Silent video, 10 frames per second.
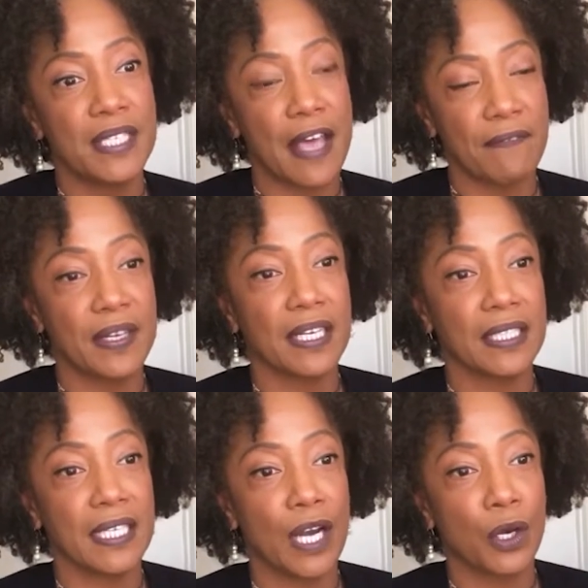
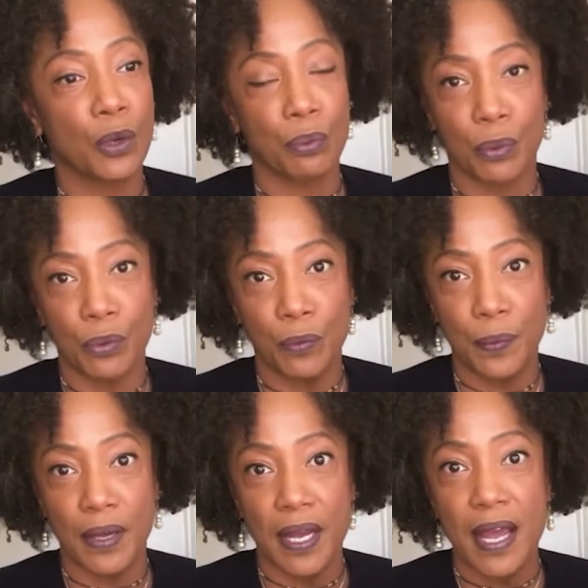definitely a
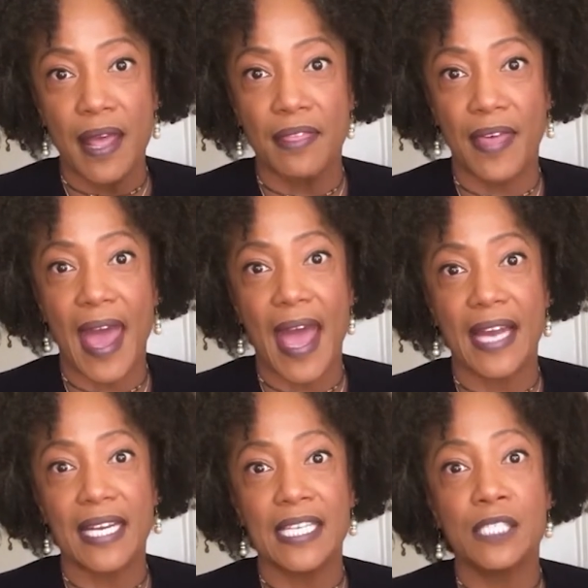group
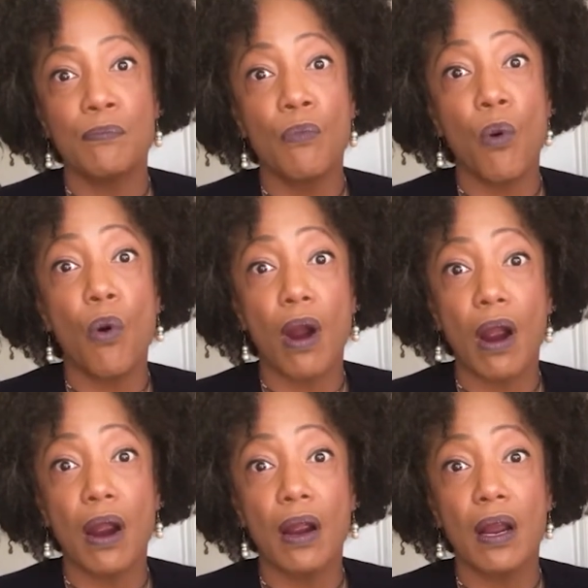that is
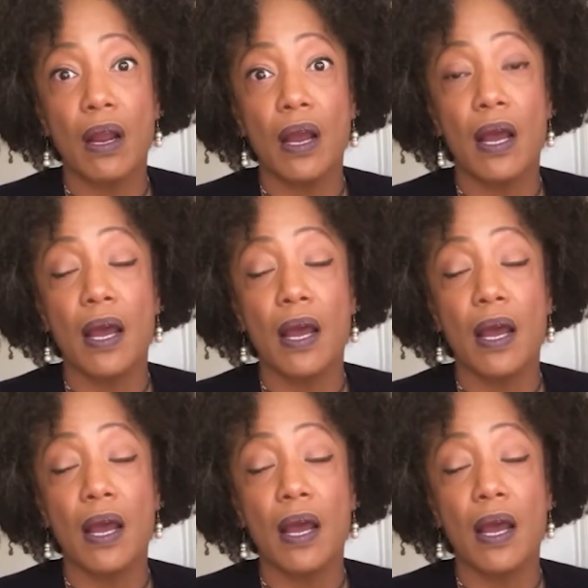more